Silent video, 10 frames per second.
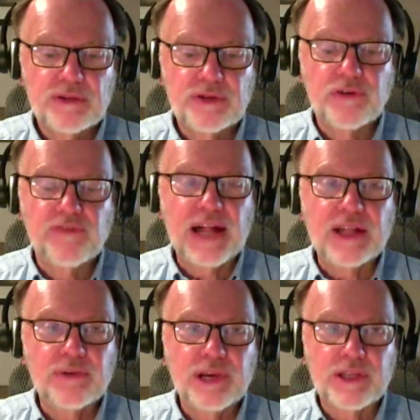to
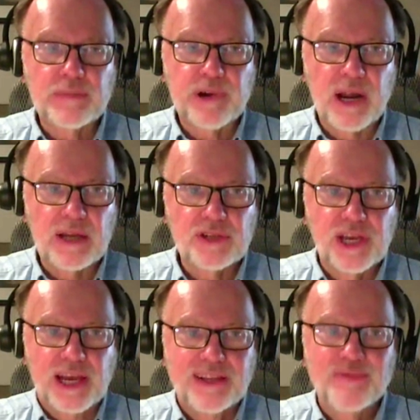evaluate the
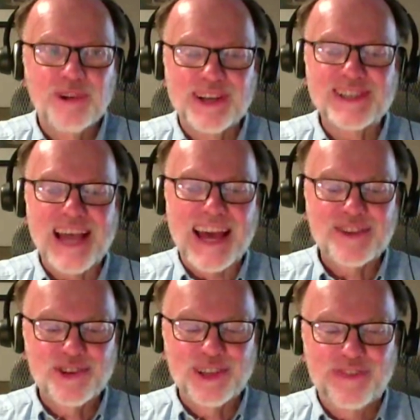project when it's
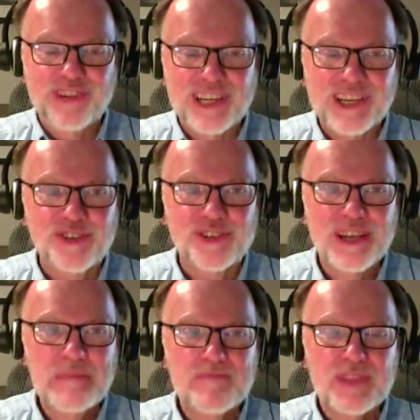actually finished,
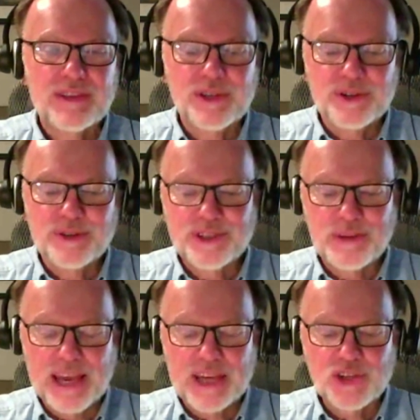
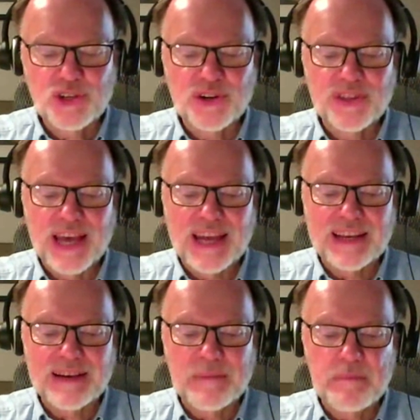to make sure that
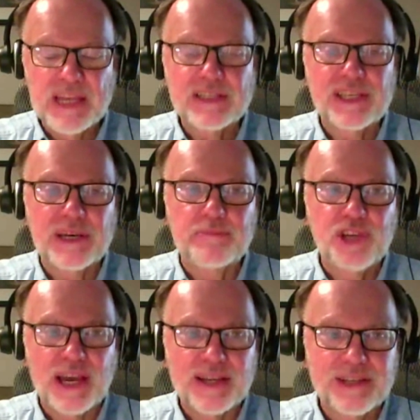it meets the
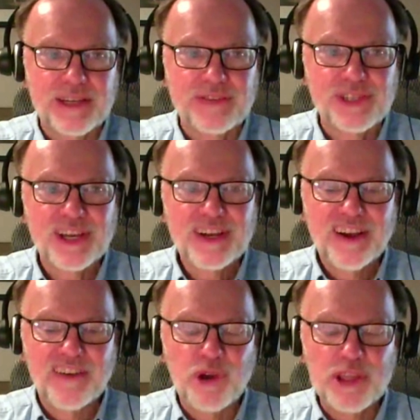objectives
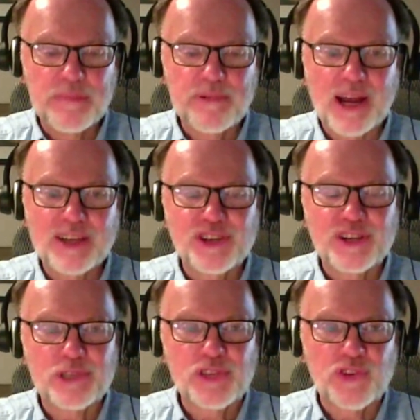of when the
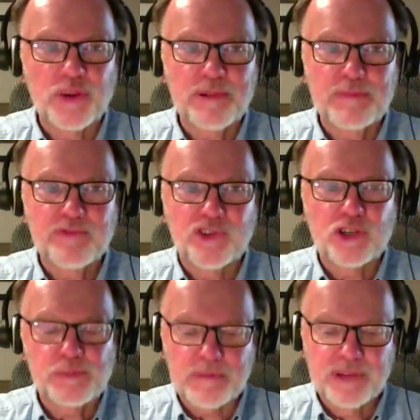project was
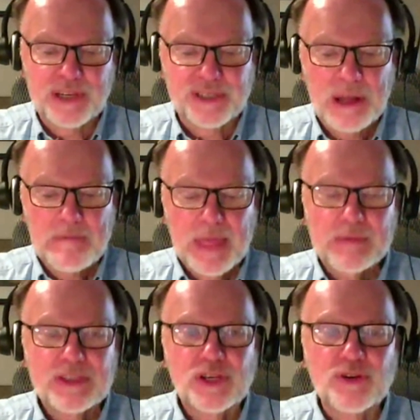first proposed.
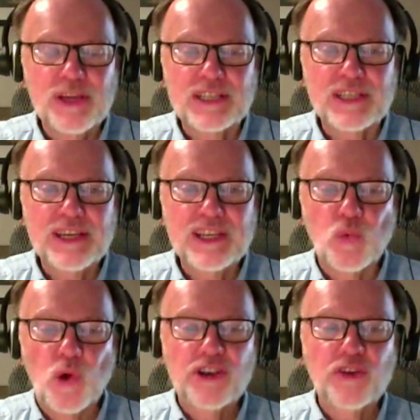So it's
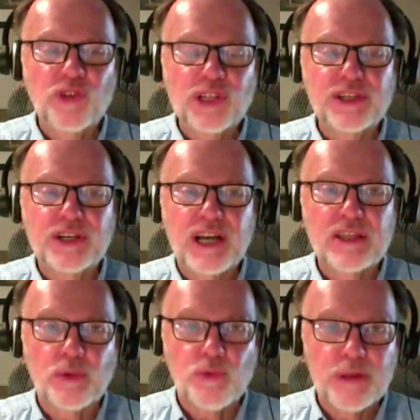wonderful to
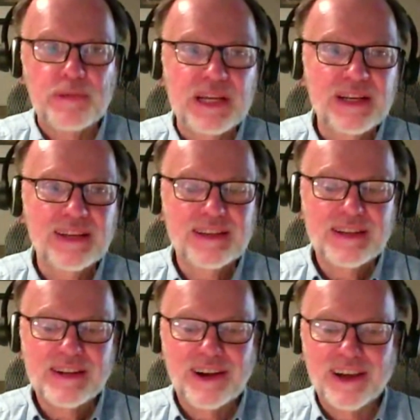cut the ribbon
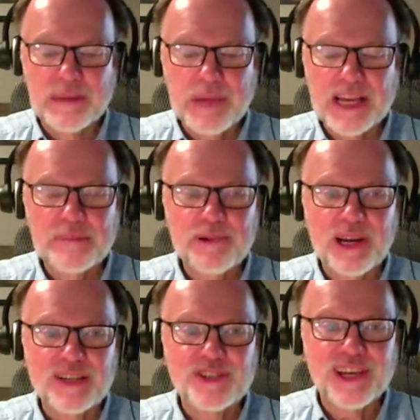on a mega
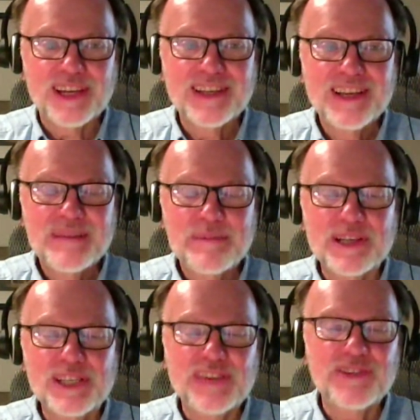project,
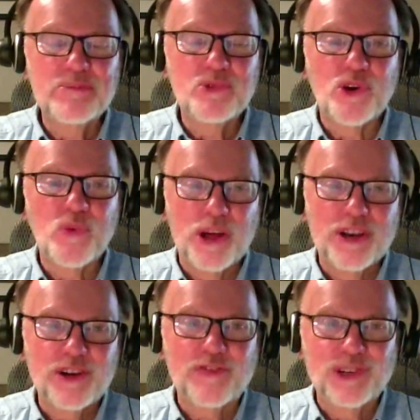but it's even more
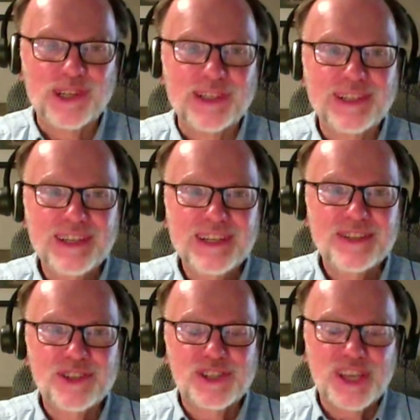wonderful
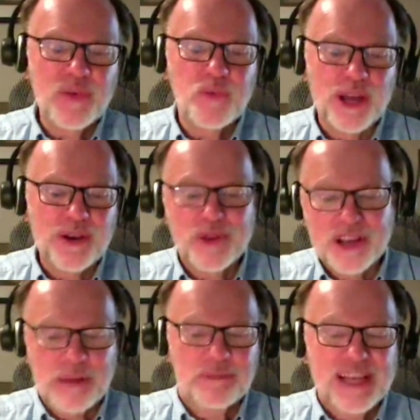to see what
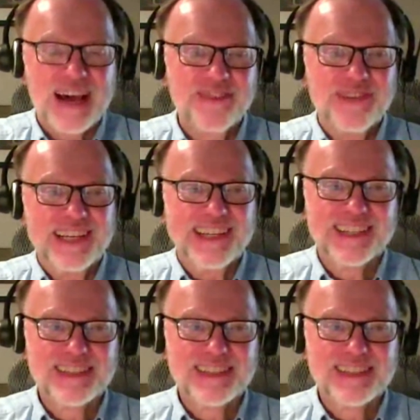comes out of it.